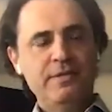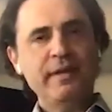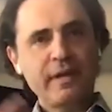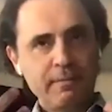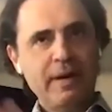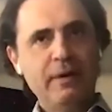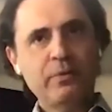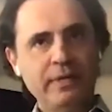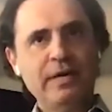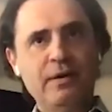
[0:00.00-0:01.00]
think
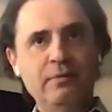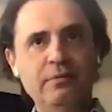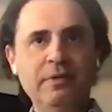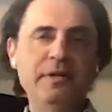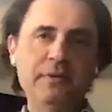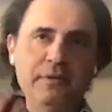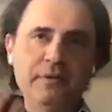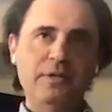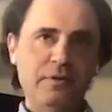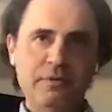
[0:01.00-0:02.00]
about right now,
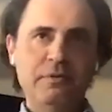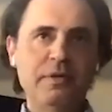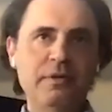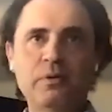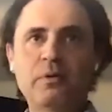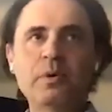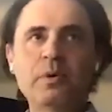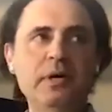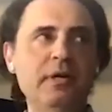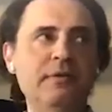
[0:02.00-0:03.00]
hearing you here, or
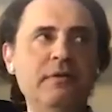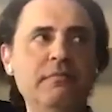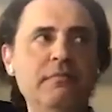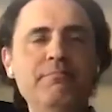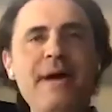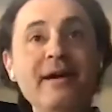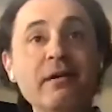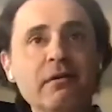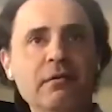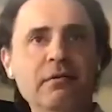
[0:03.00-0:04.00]
what another
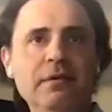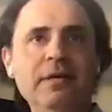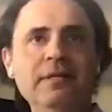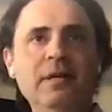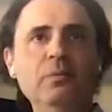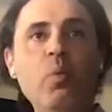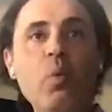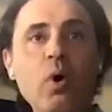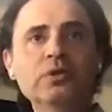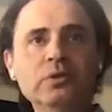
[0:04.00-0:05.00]
banker that
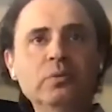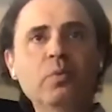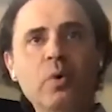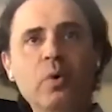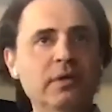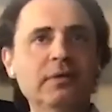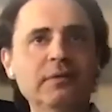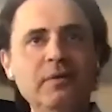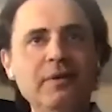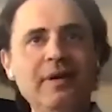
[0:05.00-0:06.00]
wants to work
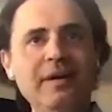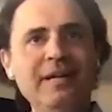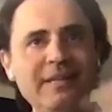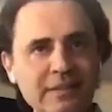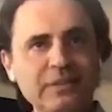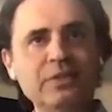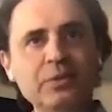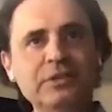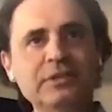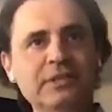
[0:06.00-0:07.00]
in this
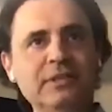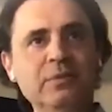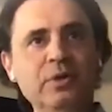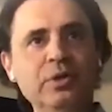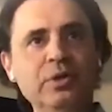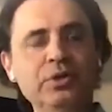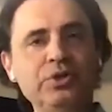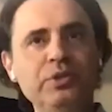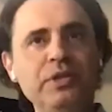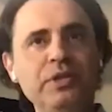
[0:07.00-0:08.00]
ecosystem should